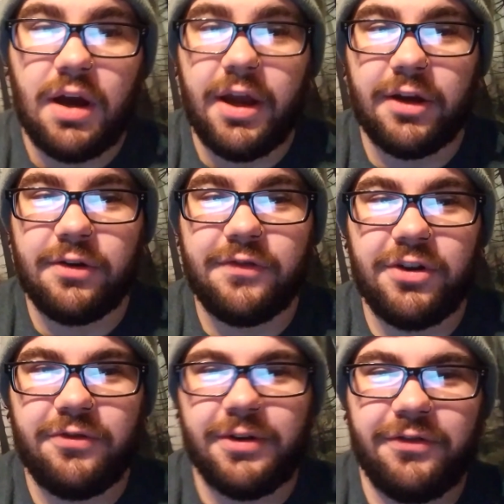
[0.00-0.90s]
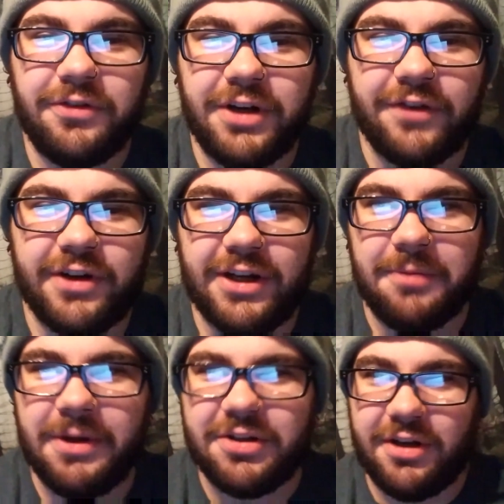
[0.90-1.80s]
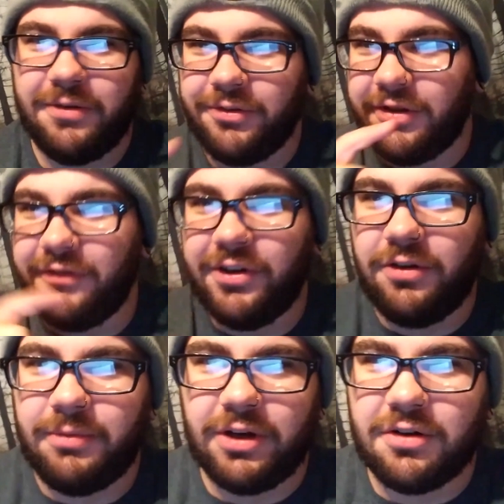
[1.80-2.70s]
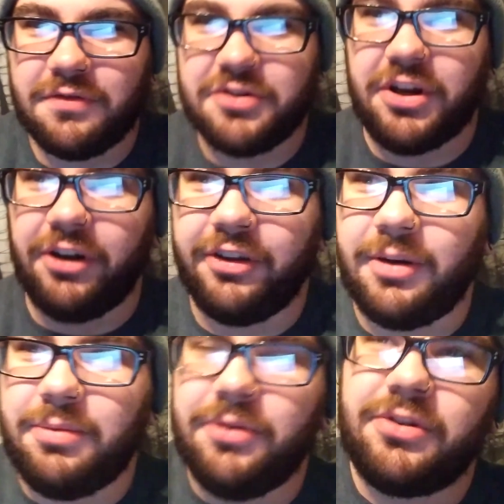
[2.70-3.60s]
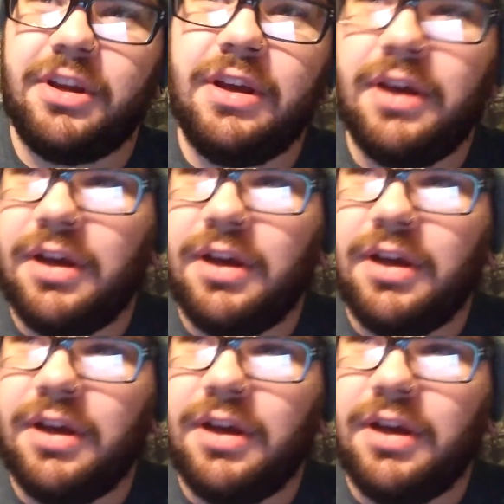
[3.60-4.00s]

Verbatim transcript: Hi, quick video from my phone here. I forgot to mention I was in a video on my girlfriend's channel that I post